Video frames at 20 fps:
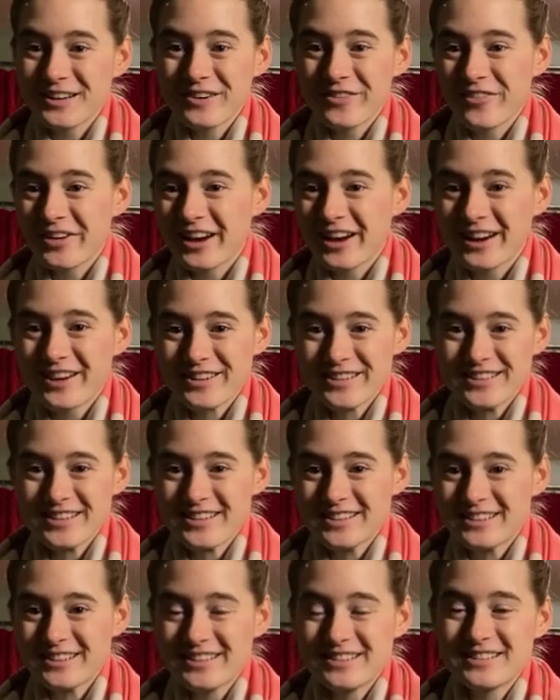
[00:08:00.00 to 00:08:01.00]
fingers
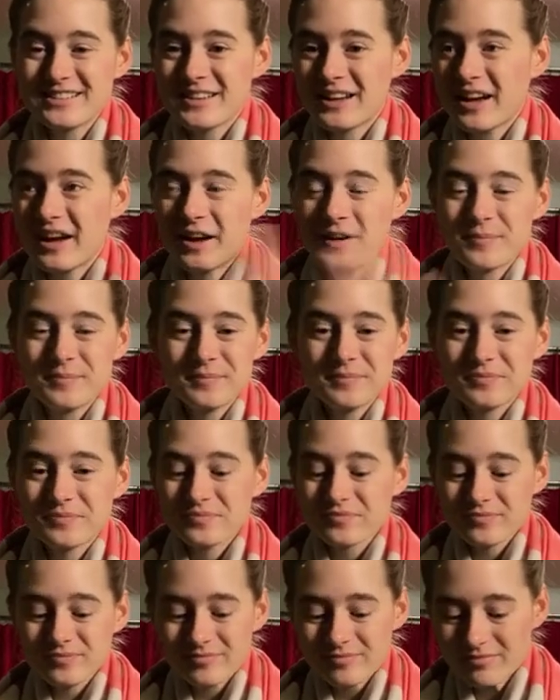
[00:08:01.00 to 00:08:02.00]
and
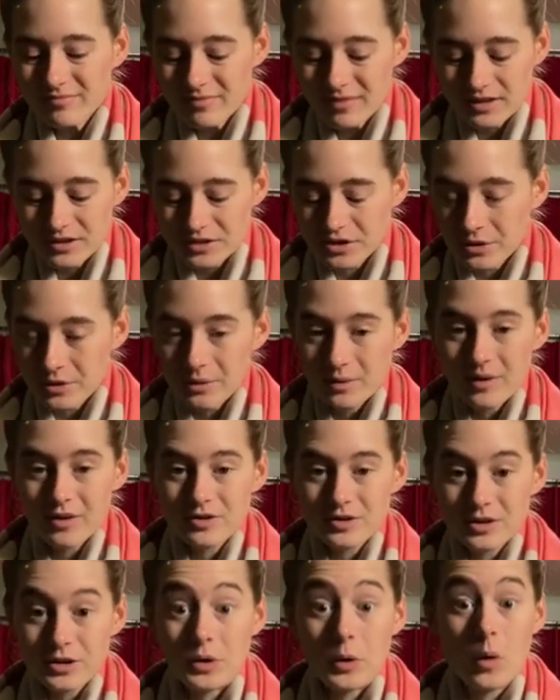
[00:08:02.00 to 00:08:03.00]

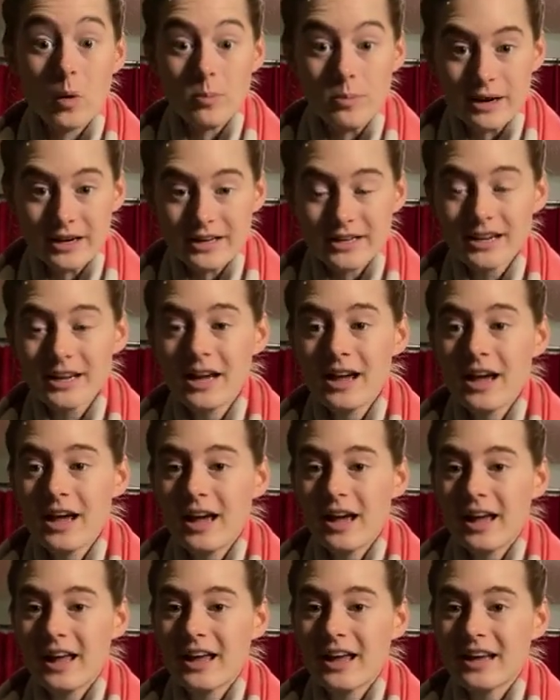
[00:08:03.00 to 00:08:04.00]
your whole body.
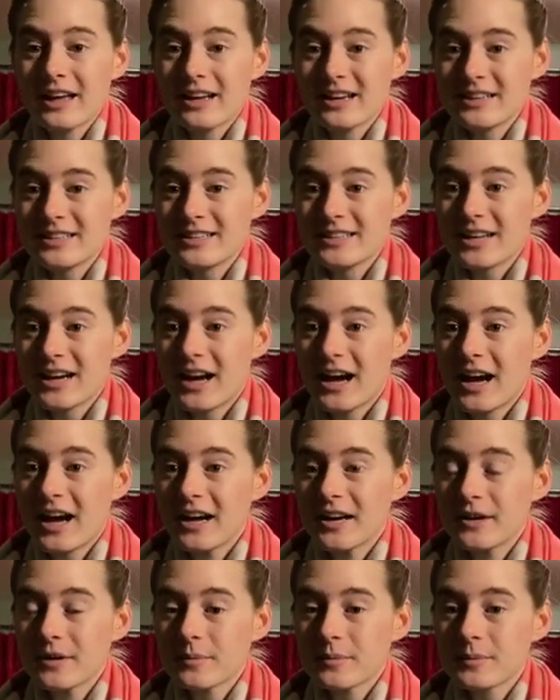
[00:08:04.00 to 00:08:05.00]
And
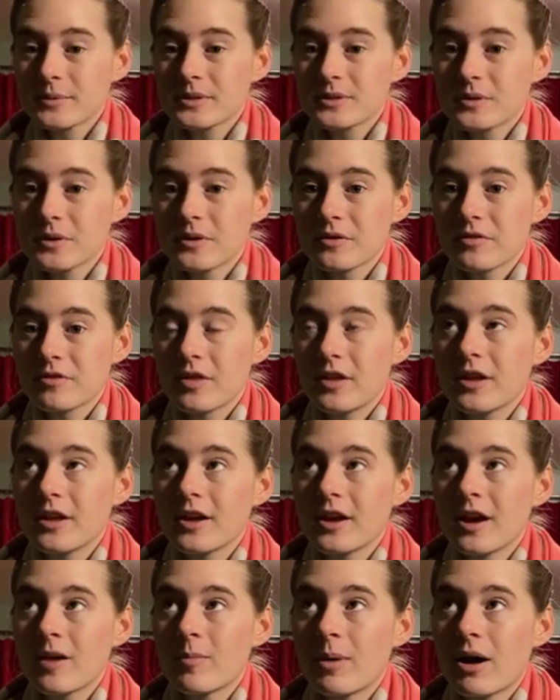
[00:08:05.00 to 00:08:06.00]
I was sort of
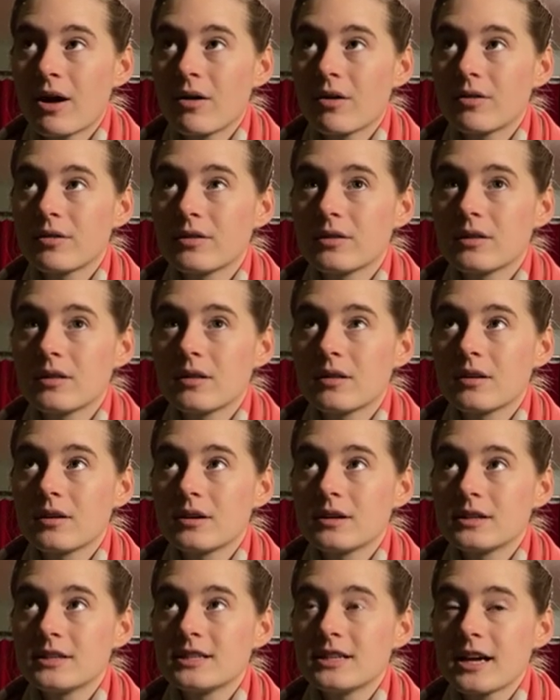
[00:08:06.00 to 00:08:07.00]
thinking about
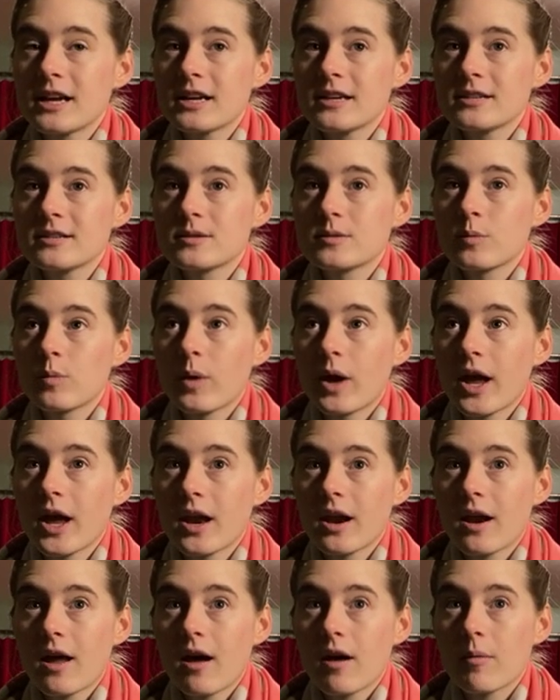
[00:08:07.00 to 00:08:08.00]
days
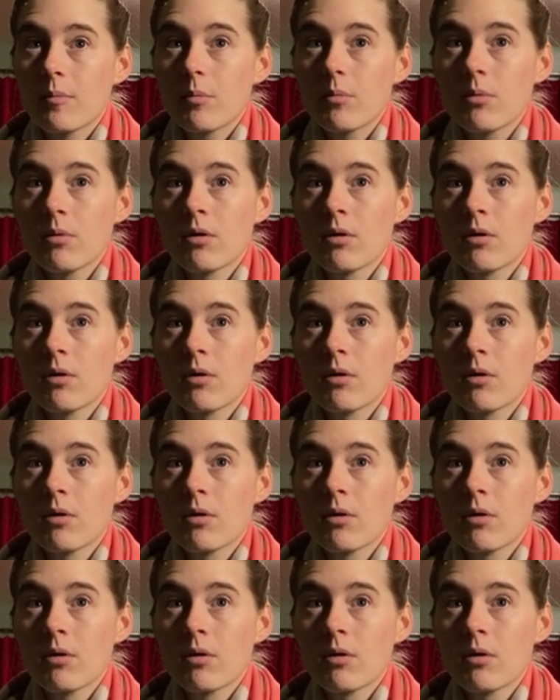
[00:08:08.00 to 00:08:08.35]
when